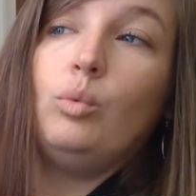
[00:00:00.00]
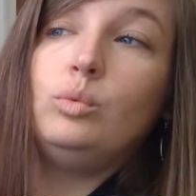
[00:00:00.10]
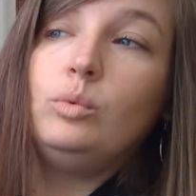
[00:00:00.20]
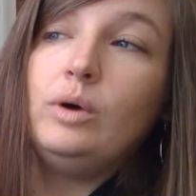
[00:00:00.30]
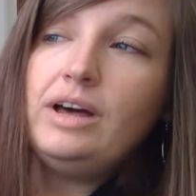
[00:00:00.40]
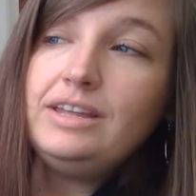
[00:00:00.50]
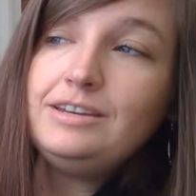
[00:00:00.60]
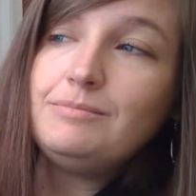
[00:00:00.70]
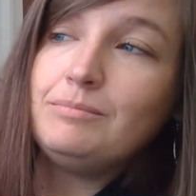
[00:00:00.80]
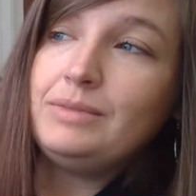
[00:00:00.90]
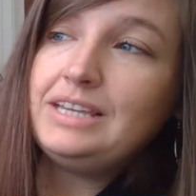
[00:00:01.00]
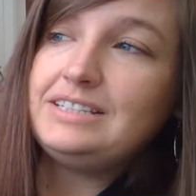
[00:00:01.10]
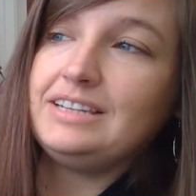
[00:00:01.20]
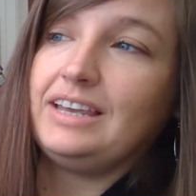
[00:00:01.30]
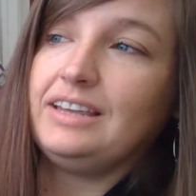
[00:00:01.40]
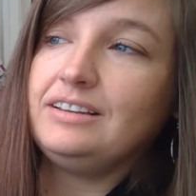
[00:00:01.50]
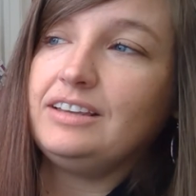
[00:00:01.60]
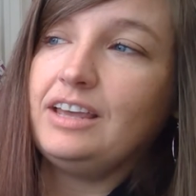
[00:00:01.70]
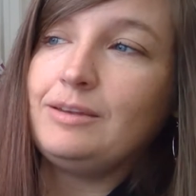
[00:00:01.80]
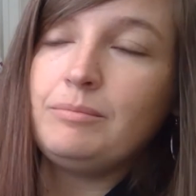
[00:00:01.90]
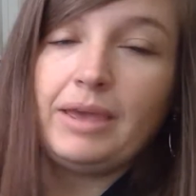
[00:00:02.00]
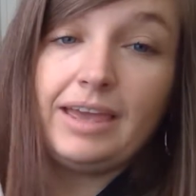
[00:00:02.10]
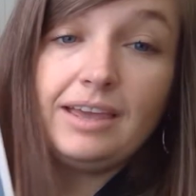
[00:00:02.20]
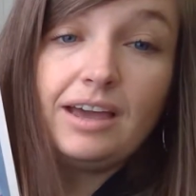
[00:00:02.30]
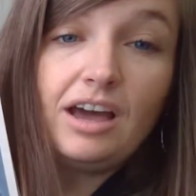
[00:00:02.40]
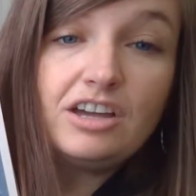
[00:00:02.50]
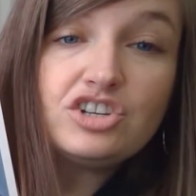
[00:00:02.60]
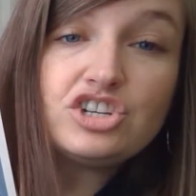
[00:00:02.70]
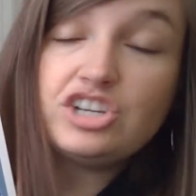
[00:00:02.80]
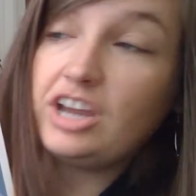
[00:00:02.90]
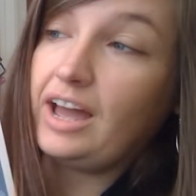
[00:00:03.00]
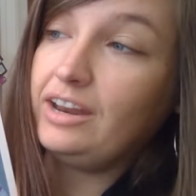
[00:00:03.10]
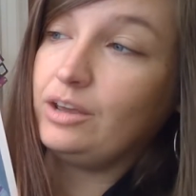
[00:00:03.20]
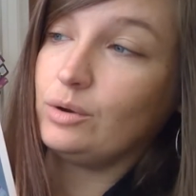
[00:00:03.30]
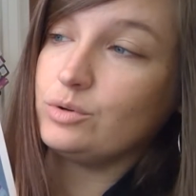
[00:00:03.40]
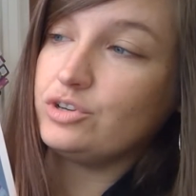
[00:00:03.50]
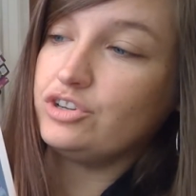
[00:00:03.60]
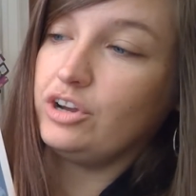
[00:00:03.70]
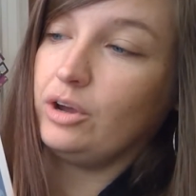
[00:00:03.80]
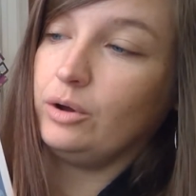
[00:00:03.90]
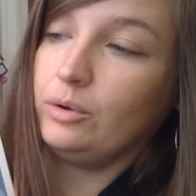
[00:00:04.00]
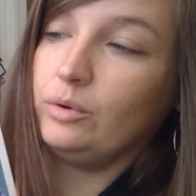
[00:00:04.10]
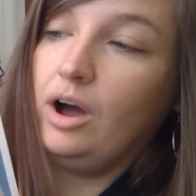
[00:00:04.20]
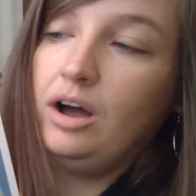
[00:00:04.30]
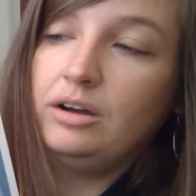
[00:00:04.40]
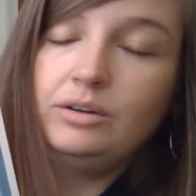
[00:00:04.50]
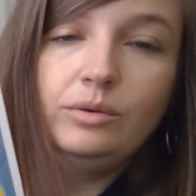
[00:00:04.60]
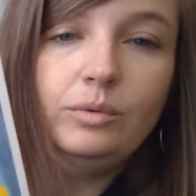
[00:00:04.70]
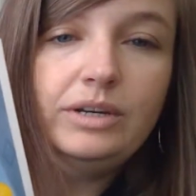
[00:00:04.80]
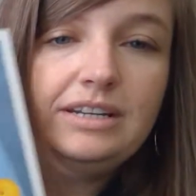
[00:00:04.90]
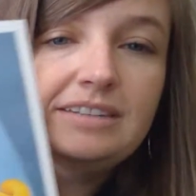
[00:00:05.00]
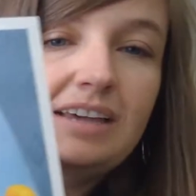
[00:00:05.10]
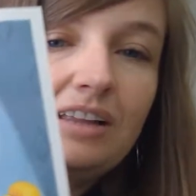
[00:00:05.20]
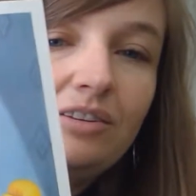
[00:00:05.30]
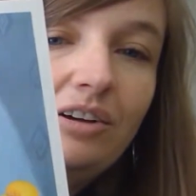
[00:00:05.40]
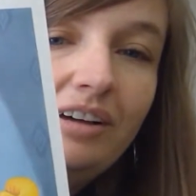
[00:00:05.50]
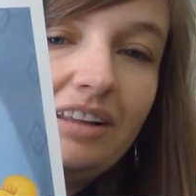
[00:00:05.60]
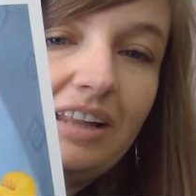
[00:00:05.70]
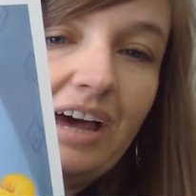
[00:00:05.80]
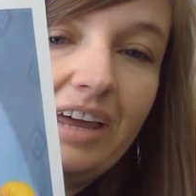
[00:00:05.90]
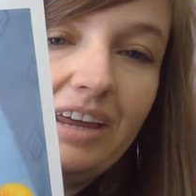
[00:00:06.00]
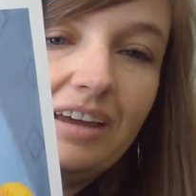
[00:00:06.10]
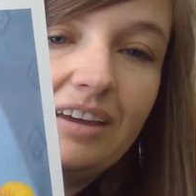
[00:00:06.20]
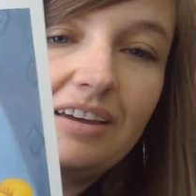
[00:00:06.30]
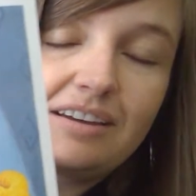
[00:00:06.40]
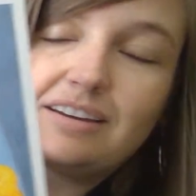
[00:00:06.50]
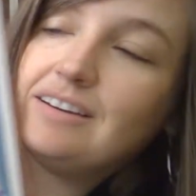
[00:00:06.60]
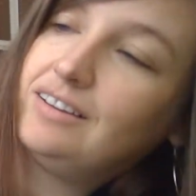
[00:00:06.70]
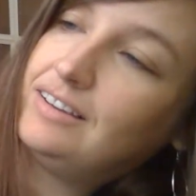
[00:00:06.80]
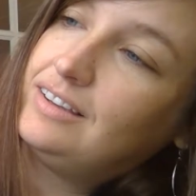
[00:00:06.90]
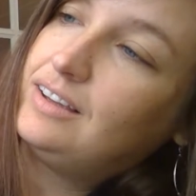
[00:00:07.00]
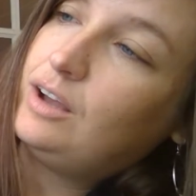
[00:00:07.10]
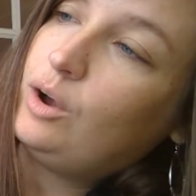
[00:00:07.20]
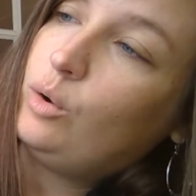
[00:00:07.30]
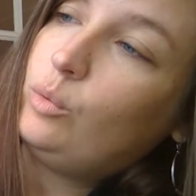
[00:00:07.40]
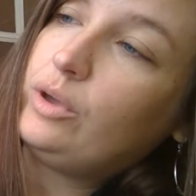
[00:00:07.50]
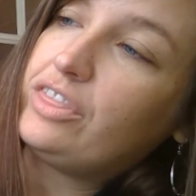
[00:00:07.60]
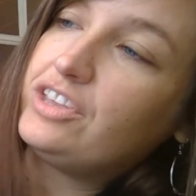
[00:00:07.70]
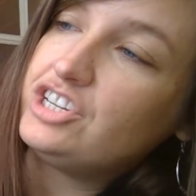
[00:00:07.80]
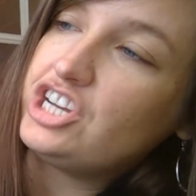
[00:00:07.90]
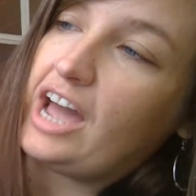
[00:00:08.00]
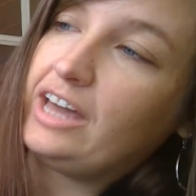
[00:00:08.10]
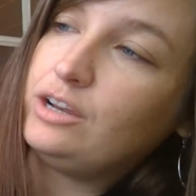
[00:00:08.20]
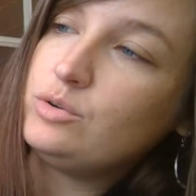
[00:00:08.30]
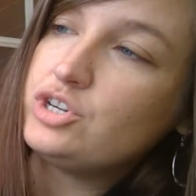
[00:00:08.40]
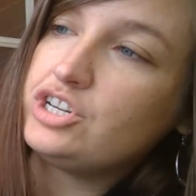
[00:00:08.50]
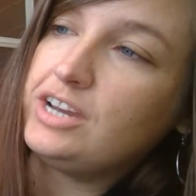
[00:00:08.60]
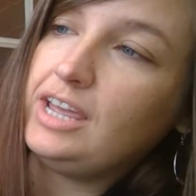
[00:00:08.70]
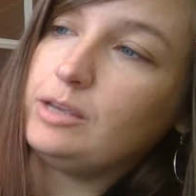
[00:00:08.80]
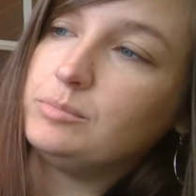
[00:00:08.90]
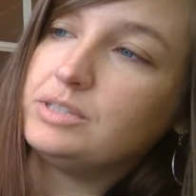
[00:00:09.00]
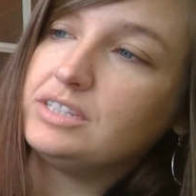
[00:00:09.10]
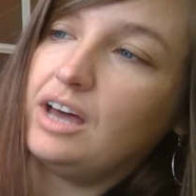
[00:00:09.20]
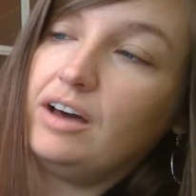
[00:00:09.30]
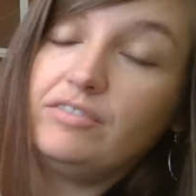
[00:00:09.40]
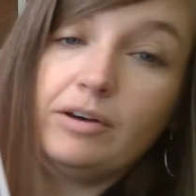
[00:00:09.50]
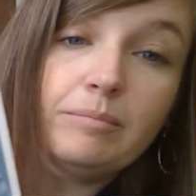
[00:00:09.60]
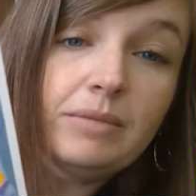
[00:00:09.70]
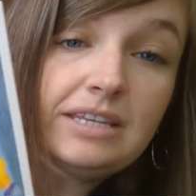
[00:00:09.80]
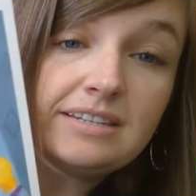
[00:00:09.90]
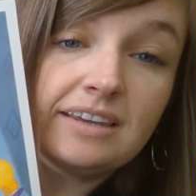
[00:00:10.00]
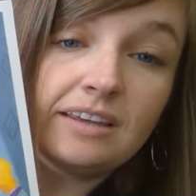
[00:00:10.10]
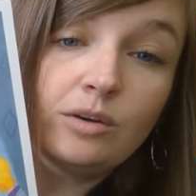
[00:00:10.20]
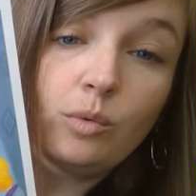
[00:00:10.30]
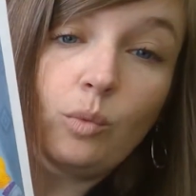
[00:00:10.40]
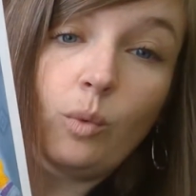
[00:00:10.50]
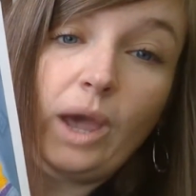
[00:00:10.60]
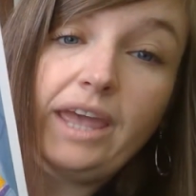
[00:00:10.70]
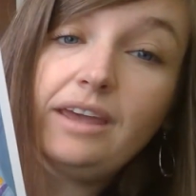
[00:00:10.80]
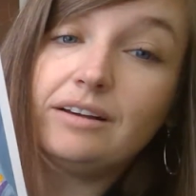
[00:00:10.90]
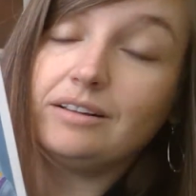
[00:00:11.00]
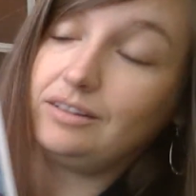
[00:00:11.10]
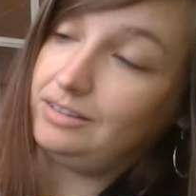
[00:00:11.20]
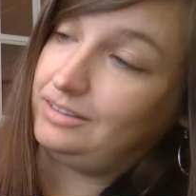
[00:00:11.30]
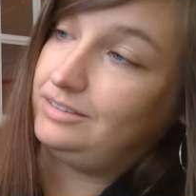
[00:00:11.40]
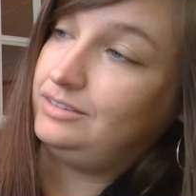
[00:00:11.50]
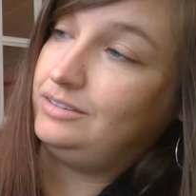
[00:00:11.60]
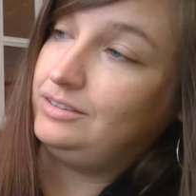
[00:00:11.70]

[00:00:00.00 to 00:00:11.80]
One mitten can make a shadow show. What does that look like? With shadow shapes of a mitten whale